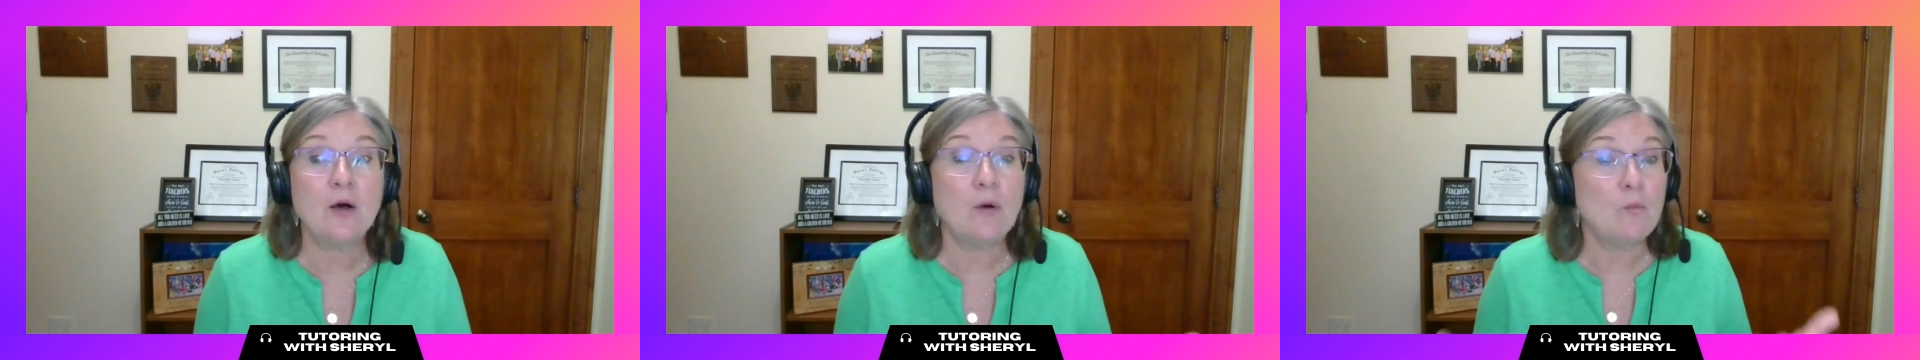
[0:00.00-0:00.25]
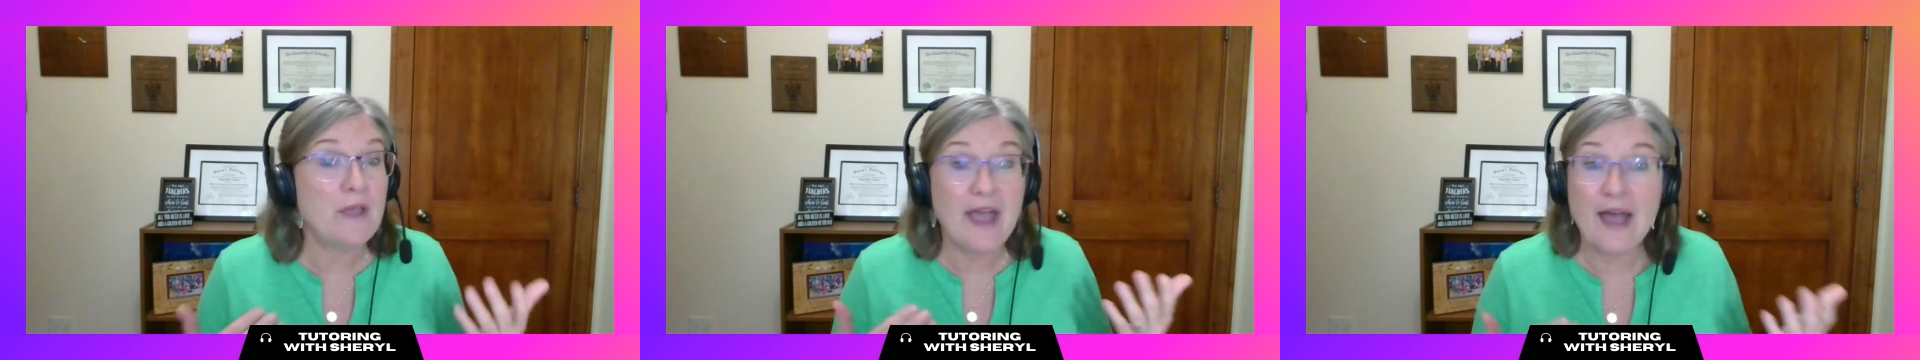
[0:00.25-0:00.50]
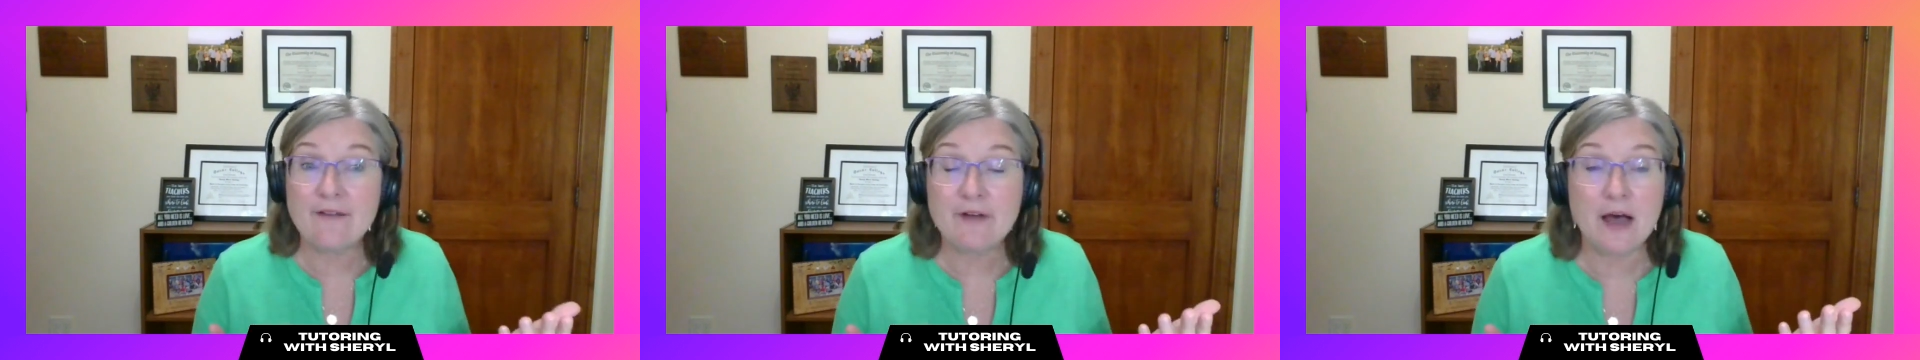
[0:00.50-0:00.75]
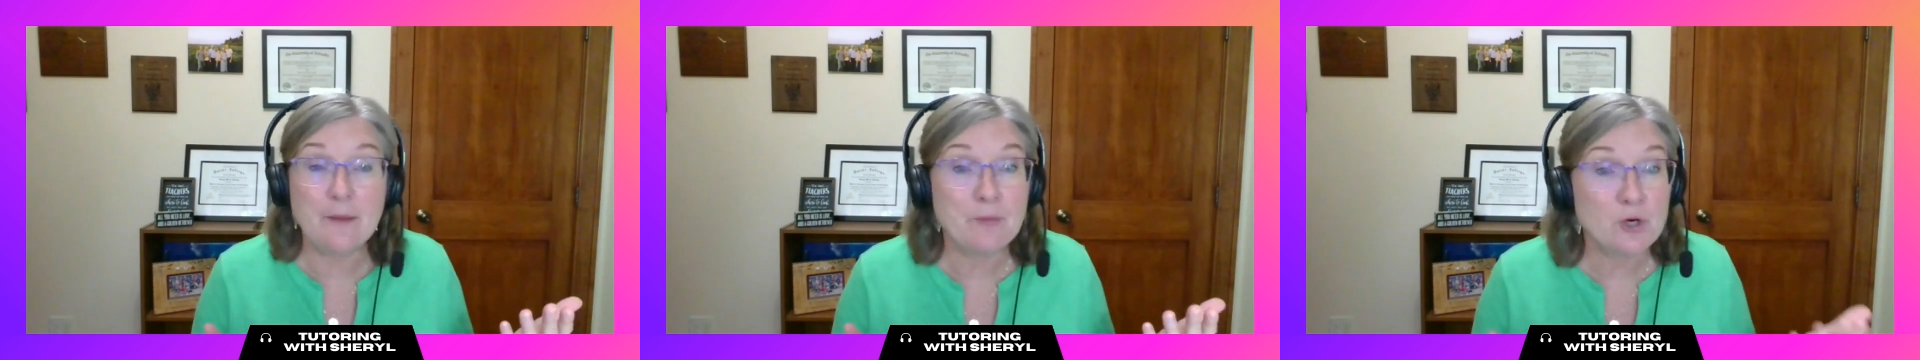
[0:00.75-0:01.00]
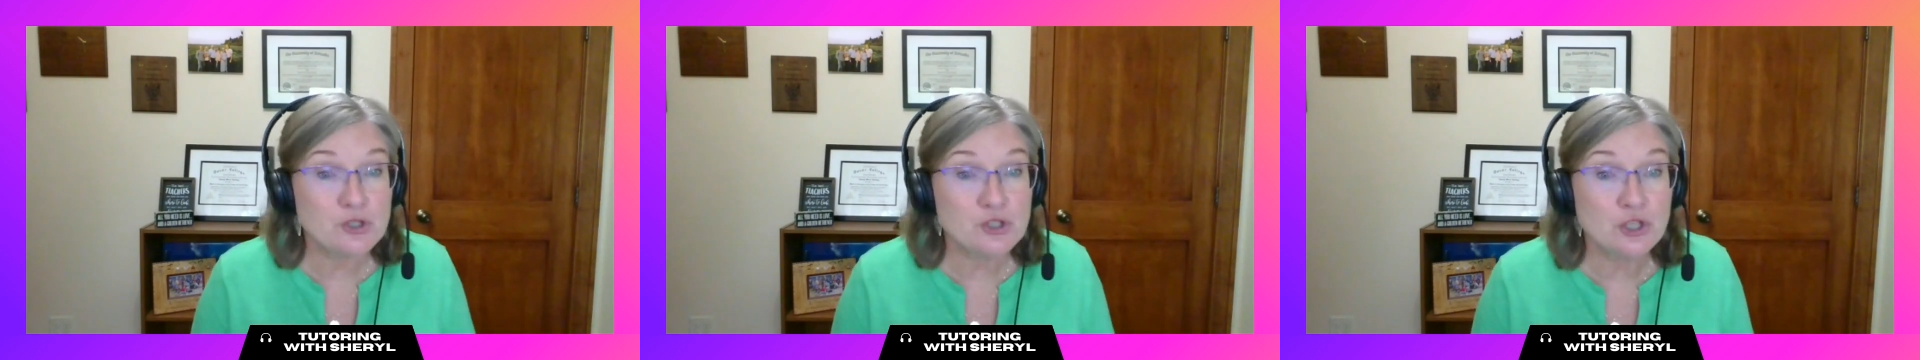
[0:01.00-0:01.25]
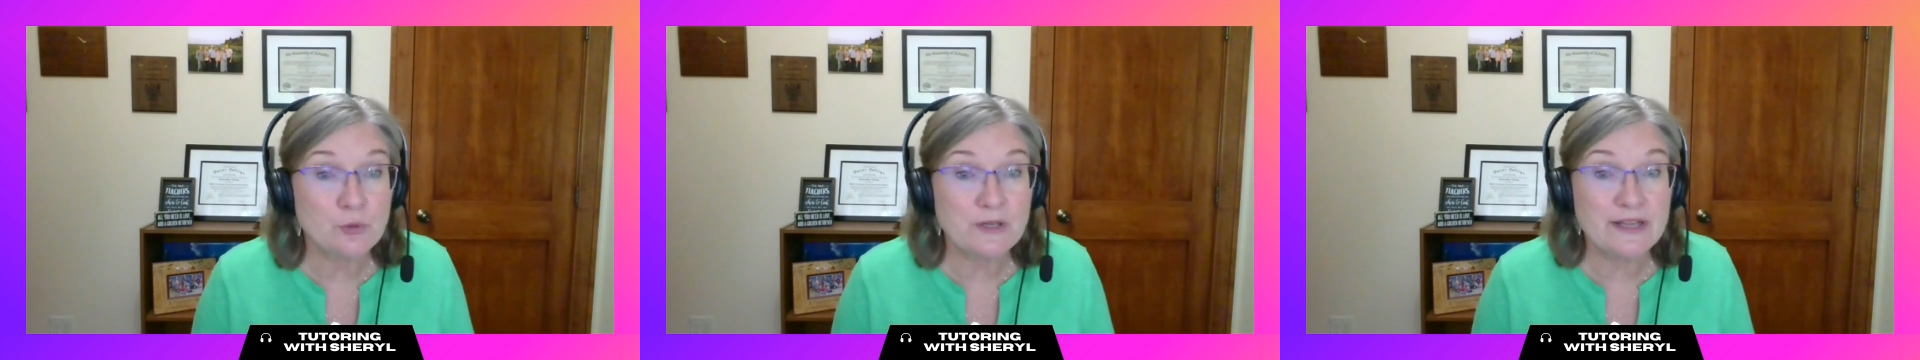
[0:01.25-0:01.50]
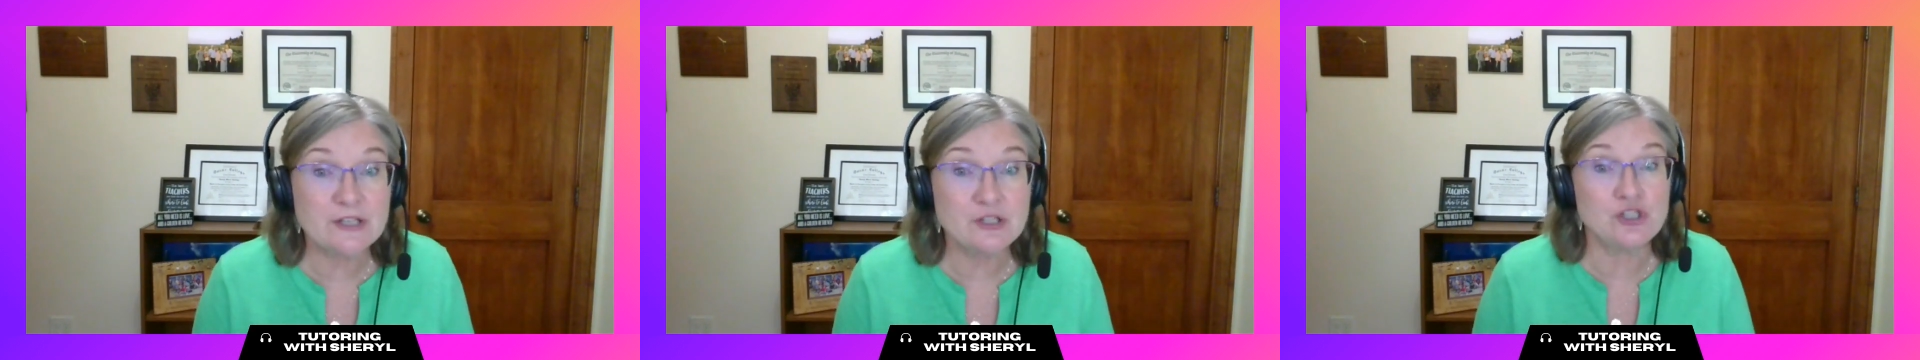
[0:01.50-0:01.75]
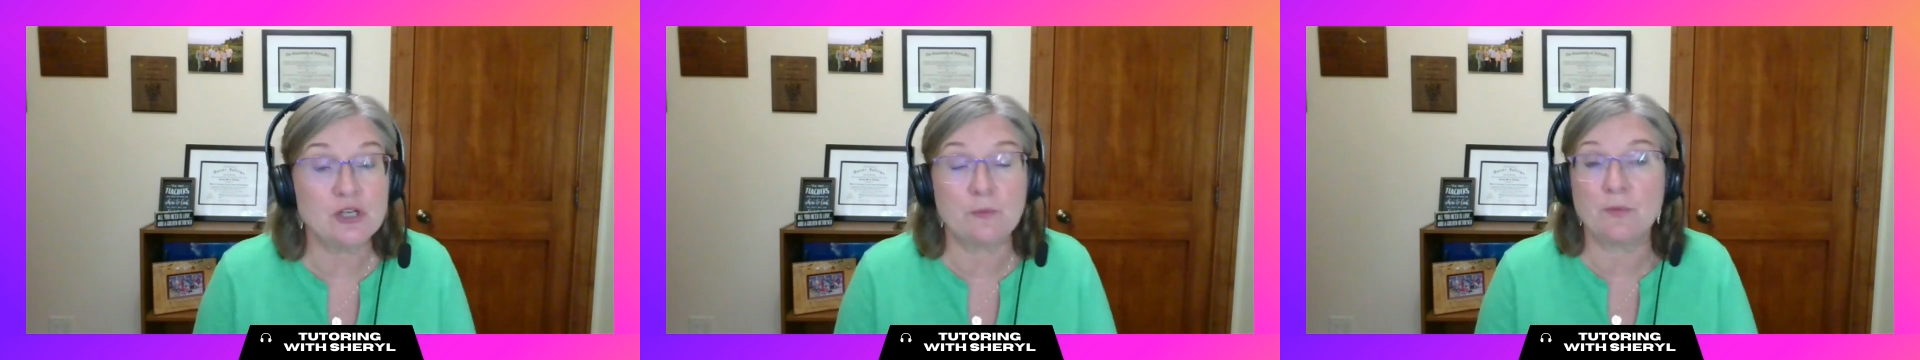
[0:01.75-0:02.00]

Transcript: We have a personal relationship.